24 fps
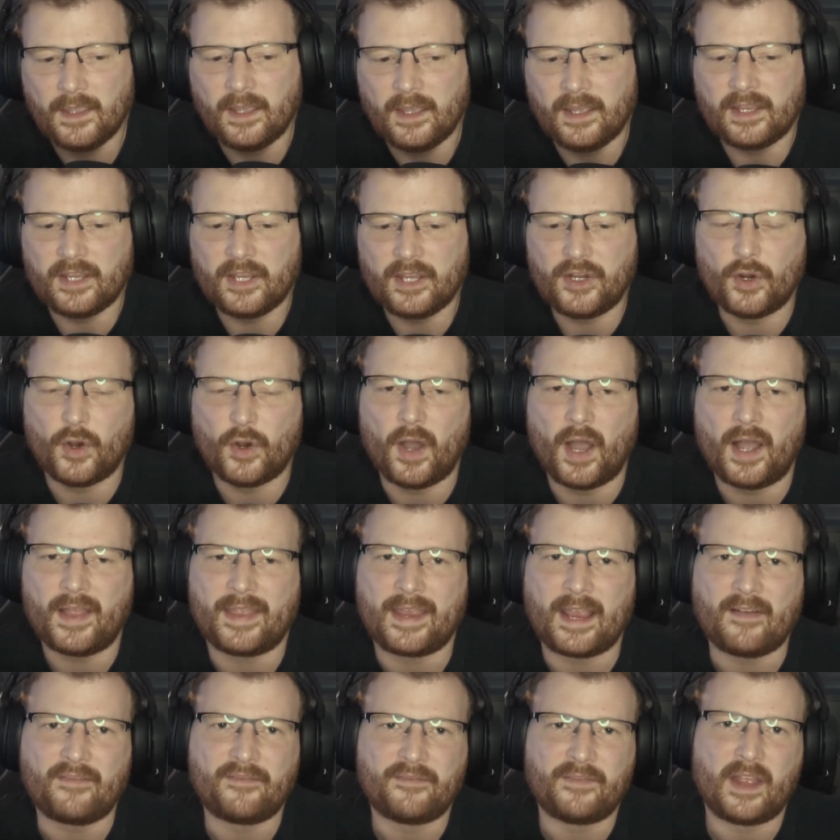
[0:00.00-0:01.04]
You know, I think,
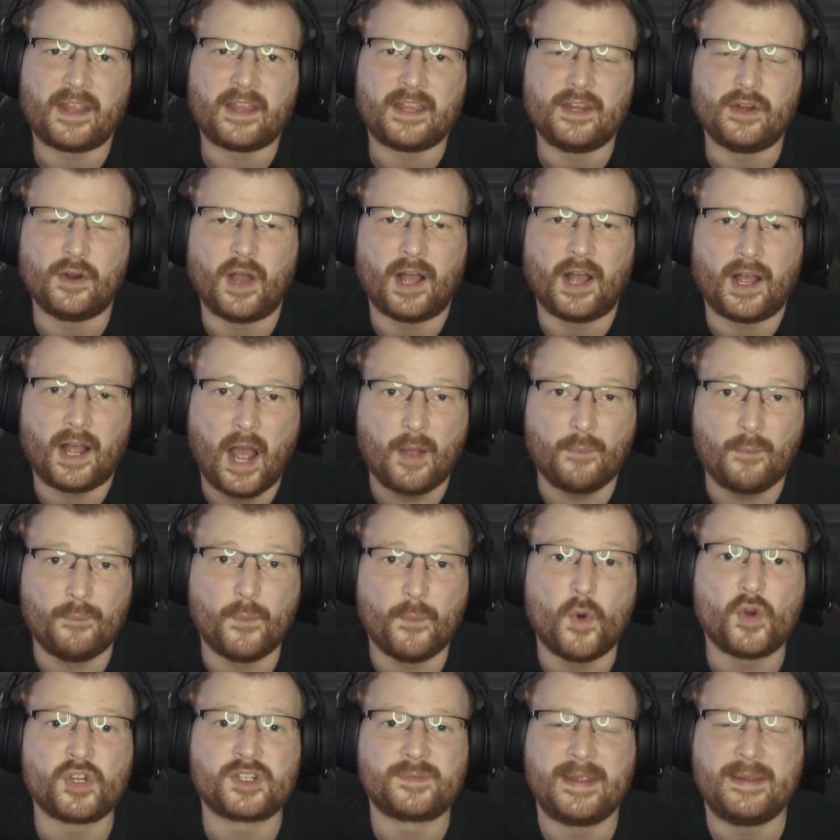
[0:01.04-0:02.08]
you know,
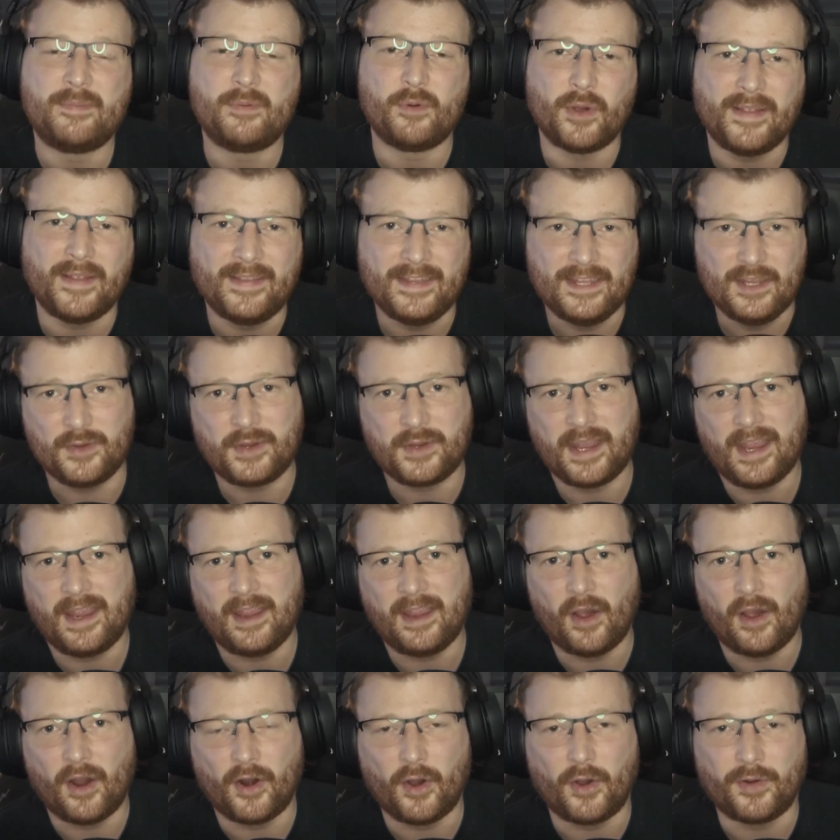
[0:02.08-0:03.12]
most people in the UK
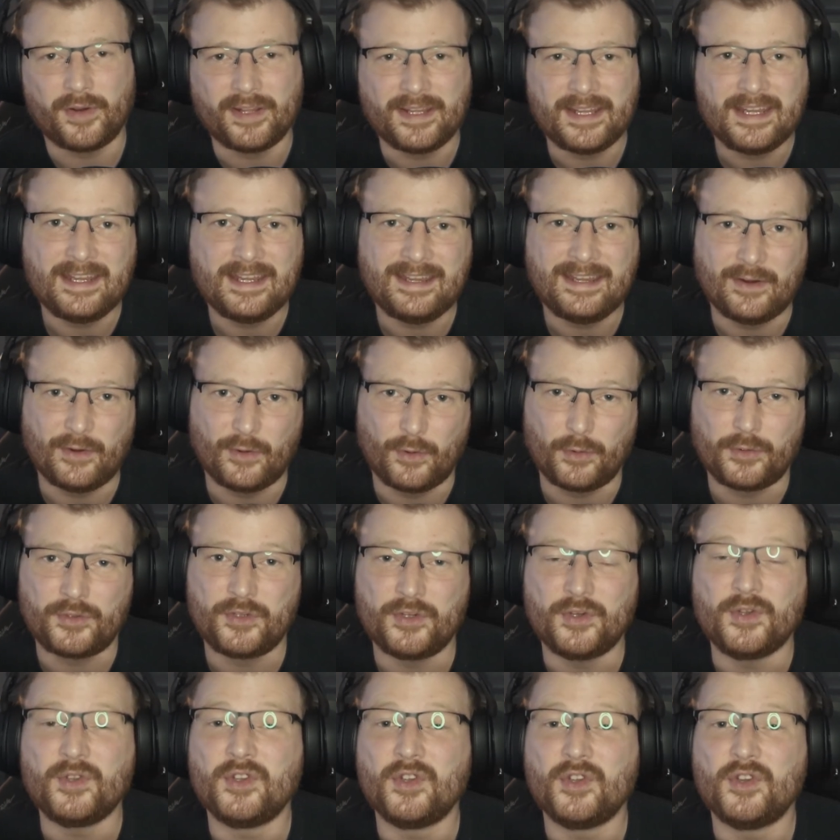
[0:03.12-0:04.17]
are on EE or O2
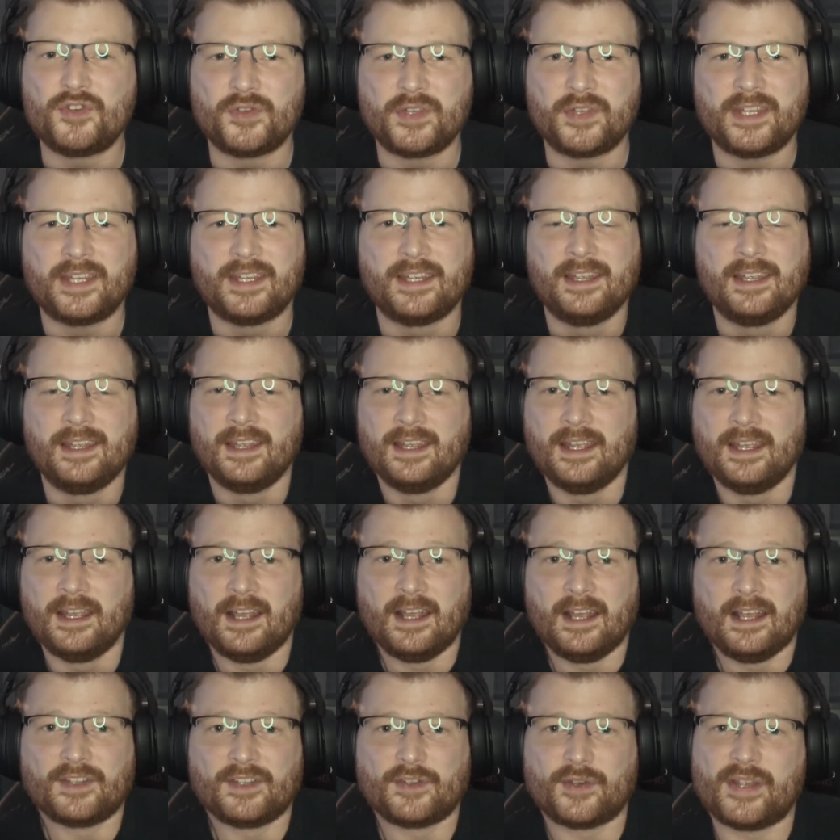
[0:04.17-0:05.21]
usually.
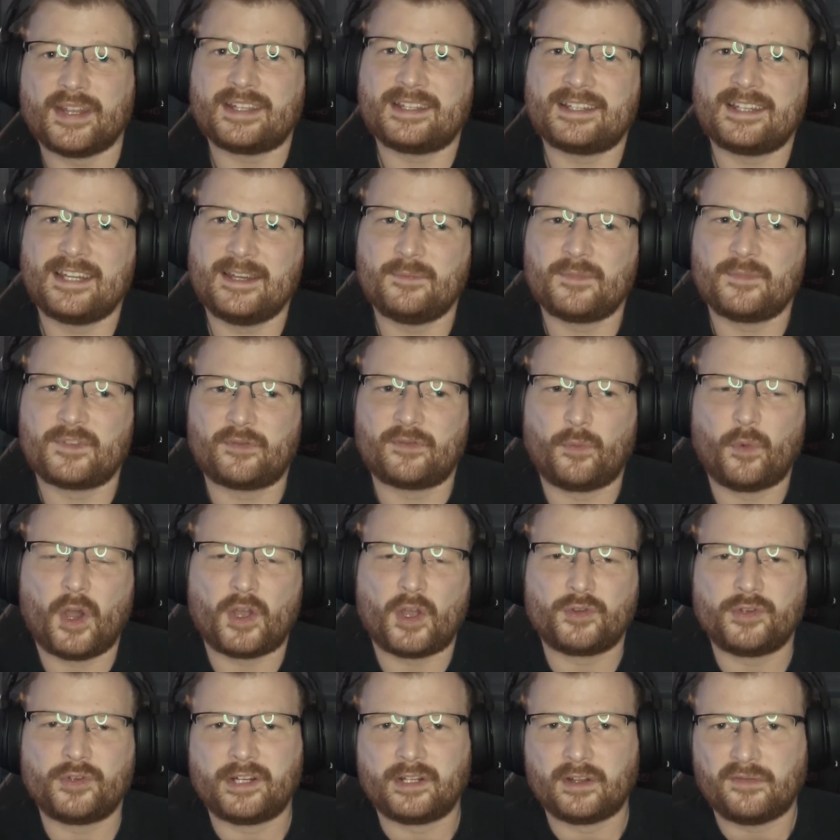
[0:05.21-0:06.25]
So it seems from what I was
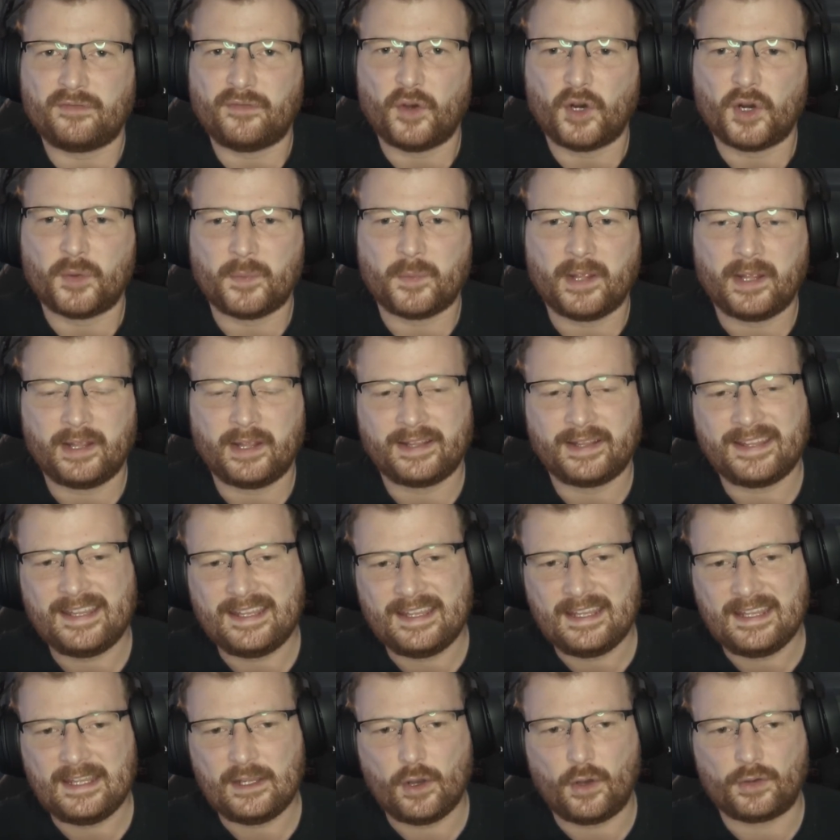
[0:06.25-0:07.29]
reading on the forum,
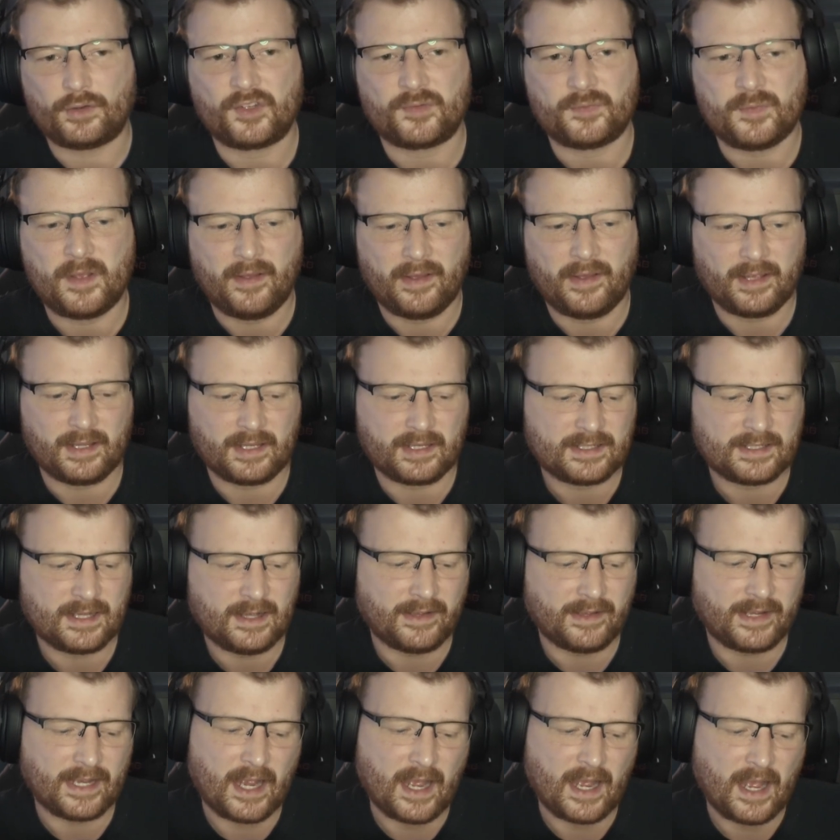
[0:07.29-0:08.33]
EE also sell
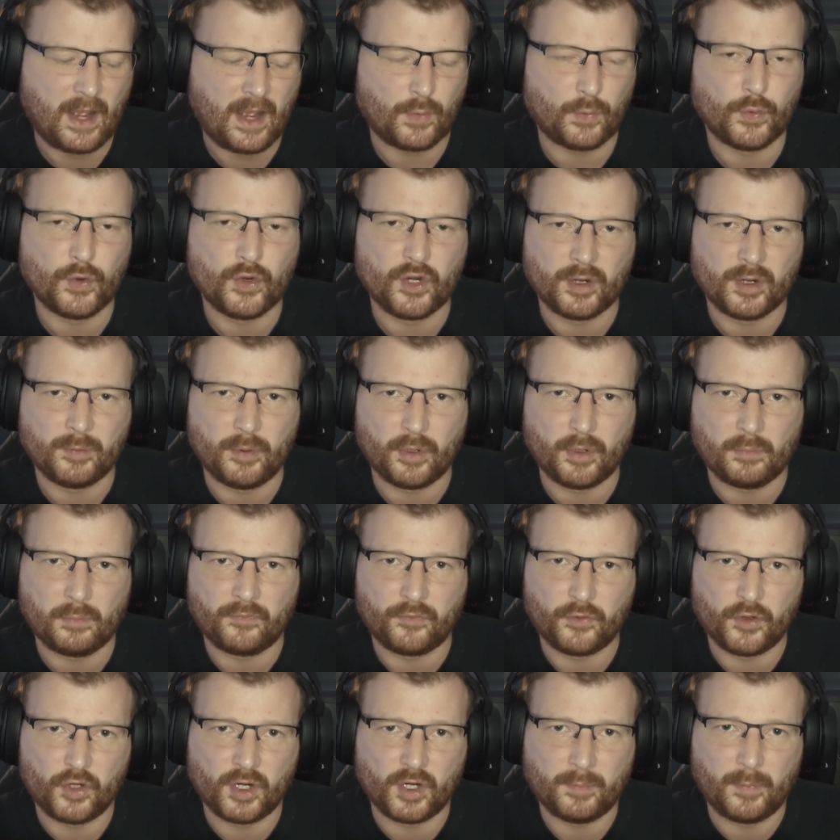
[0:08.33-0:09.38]
like a
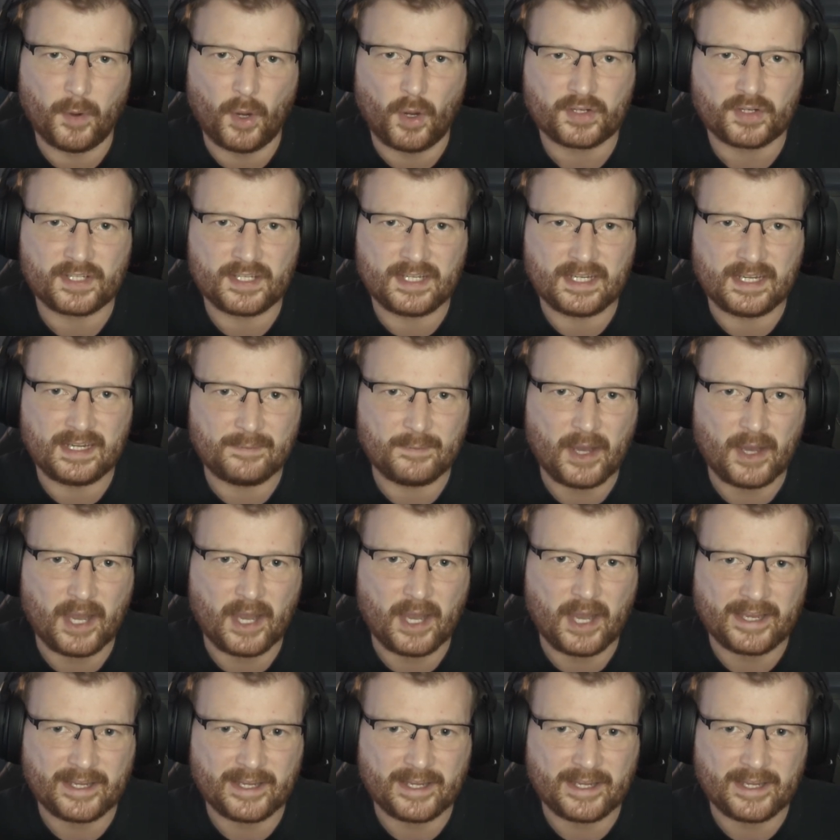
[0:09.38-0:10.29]
router box that you can buy.